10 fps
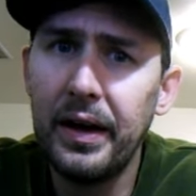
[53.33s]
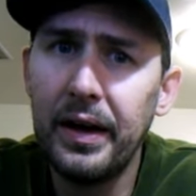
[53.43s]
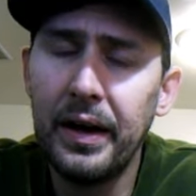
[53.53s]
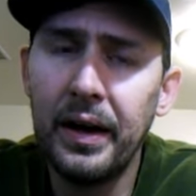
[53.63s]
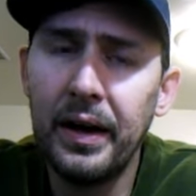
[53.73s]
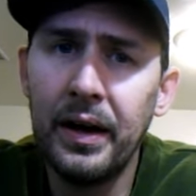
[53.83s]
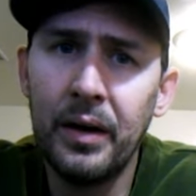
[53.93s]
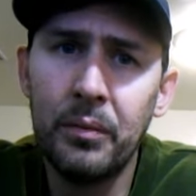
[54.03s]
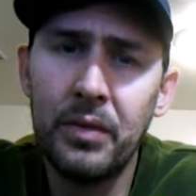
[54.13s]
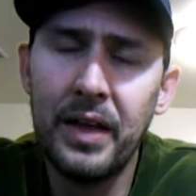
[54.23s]

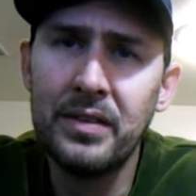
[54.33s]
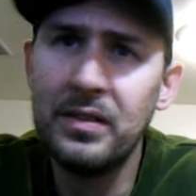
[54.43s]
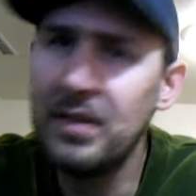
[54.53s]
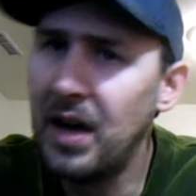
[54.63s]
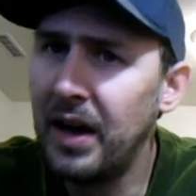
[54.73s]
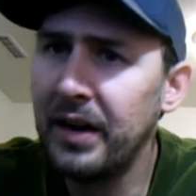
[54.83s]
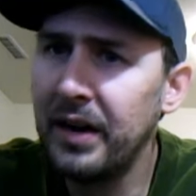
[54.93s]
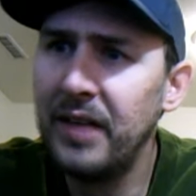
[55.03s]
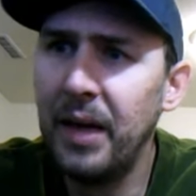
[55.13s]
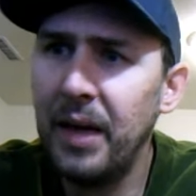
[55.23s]
that's not
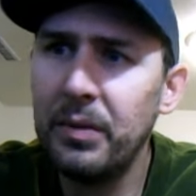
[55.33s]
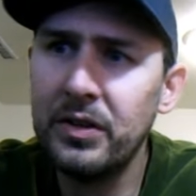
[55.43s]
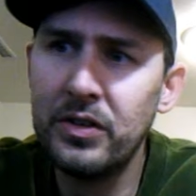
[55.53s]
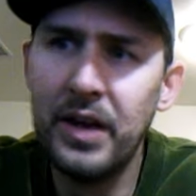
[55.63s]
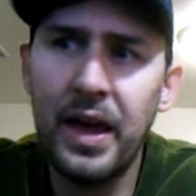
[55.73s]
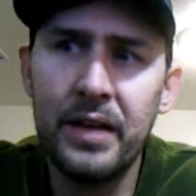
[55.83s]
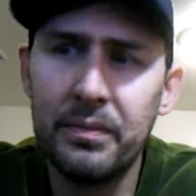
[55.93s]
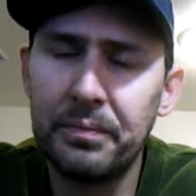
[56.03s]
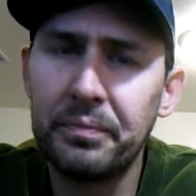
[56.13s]
established yet.